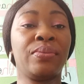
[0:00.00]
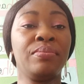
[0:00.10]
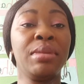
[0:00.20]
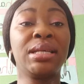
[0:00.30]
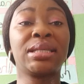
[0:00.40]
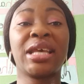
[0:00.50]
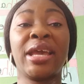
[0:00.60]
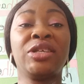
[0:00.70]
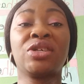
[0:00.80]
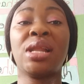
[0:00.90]
mixed
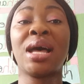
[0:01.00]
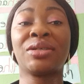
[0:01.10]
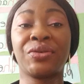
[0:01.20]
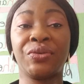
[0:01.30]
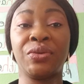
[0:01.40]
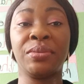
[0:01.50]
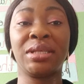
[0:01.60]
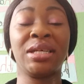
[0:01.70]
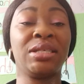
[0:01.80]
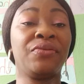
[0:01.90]
age classrooms
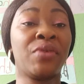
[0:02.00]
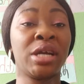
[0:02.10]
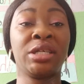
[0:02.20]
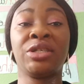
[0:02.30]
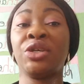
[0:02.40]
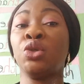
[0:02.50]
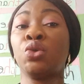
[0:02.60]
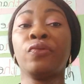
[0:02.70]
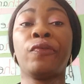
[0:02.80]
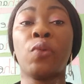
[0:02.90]
is divided
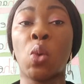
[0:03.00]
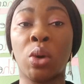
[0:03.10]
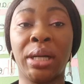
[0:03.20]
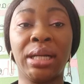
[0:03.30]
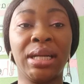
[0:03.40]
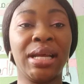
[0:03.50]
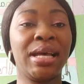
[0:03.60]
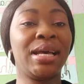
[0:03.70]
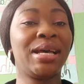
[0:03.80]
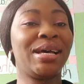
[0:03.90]
into four.
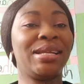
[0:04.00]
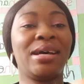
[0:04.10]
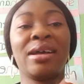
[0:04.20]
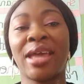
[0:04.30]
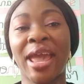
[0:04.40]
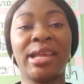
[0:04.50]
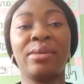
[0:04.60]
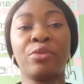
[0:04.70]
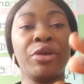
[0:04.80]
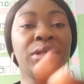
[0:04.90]
Again,
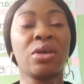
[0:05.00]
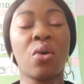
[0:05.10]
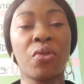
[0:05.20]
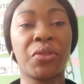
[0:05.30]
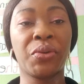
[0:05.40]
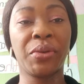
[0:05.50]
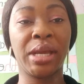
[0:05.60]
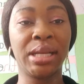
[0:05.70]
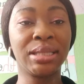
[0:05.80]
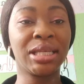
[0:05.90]
I'm going to go through
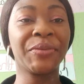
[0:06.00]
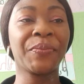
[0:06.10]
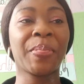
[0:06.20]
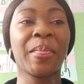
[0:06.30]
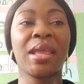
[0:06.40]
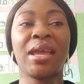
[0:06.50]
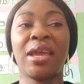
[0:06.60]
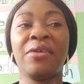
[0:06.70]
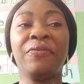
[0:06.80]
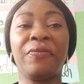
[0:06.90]
it.
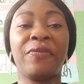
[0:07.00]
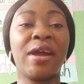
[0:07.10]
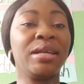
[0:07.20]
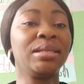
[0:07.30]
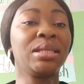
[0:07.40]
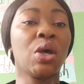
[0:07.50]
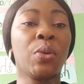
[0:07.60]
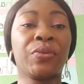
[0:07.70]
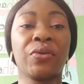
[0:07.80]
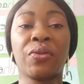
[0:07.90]
Infants
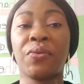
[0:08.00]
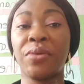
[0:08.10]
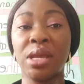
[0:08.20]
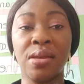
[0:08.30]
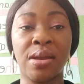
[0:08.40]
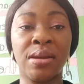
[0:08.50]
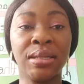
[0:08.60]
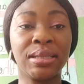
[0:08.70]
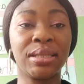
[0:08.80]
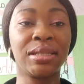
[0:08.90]
up to 3 years,